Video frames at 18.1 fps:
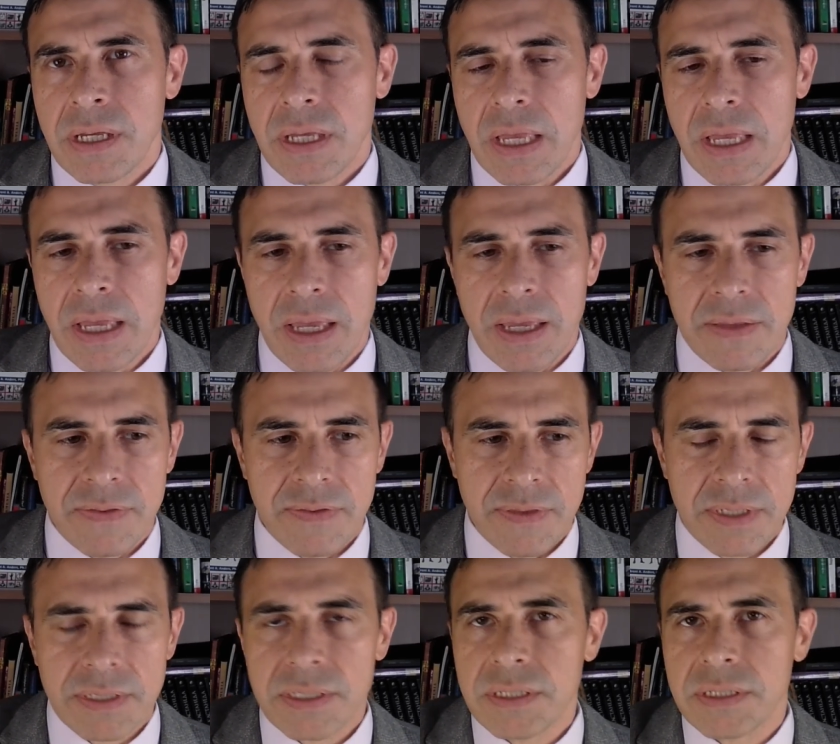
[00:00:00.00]
And
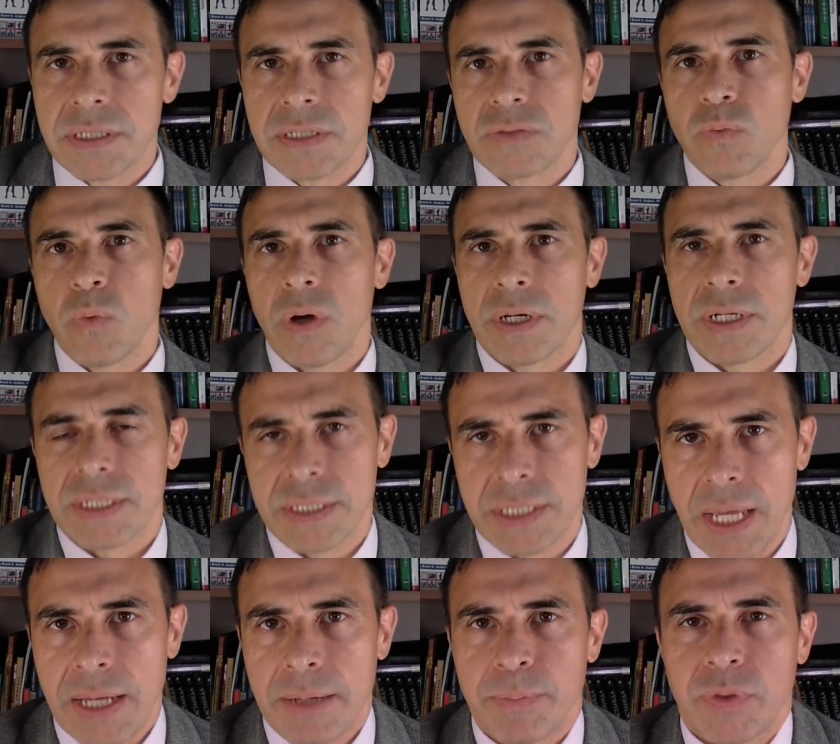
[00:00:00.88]
this is just one
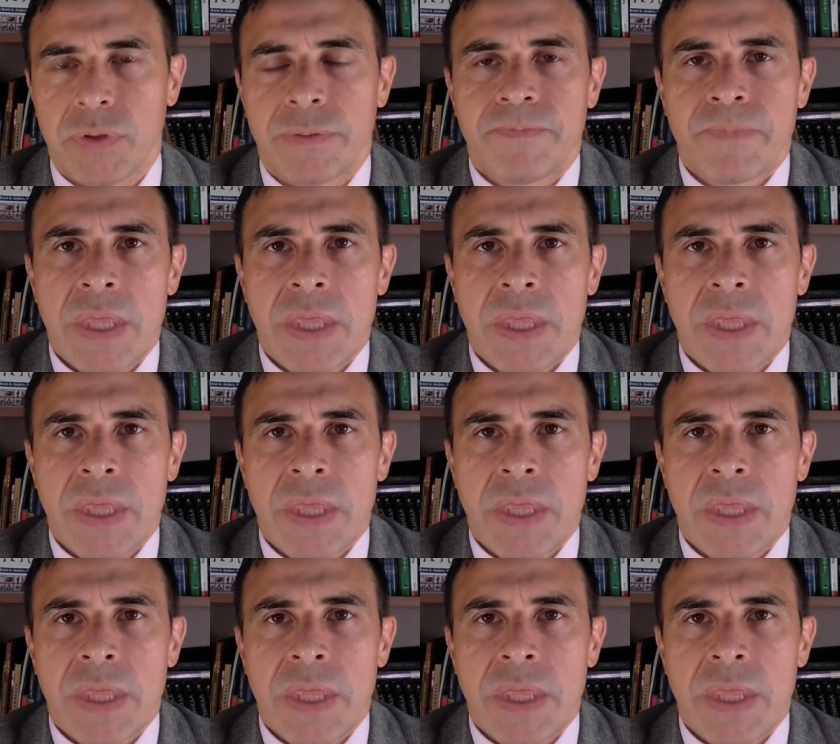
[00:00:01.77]
example.